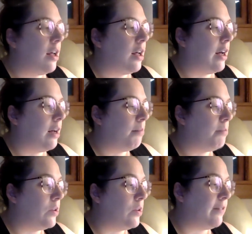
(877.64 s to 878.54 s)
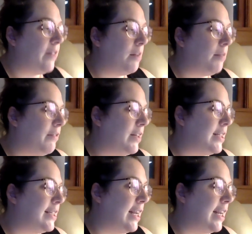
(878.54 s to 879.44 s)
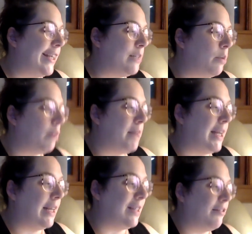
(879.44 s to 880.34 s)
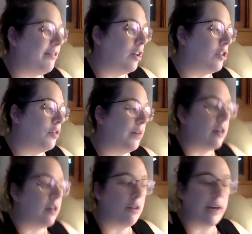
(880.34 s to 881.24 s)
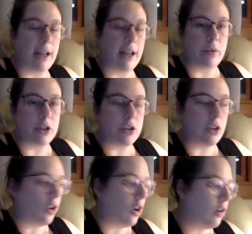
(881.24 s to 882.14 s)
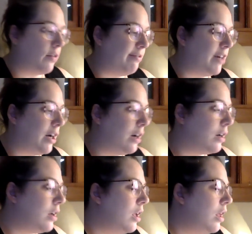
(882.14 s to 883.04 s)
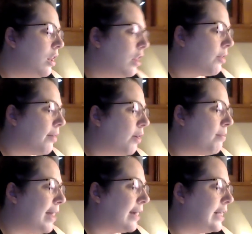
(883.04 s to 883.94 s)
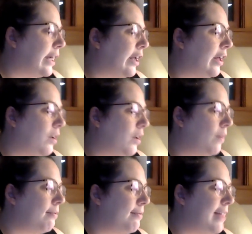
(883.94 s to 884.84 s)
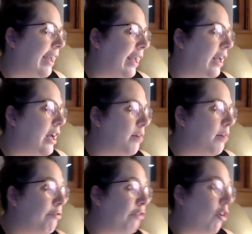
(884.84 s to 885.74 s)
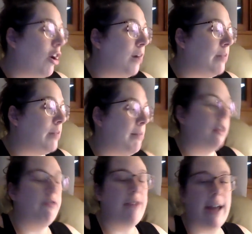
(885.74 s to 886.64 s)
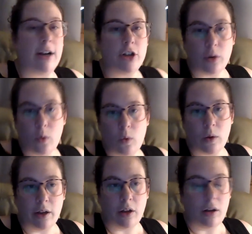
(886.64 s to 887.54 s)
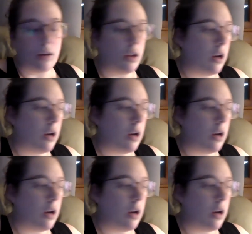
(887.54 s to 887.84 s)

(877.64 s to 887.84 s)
Most of them live in cities, but many live along the Rio Grande, which is the long river through Mexico. They farm, they manufacture oil,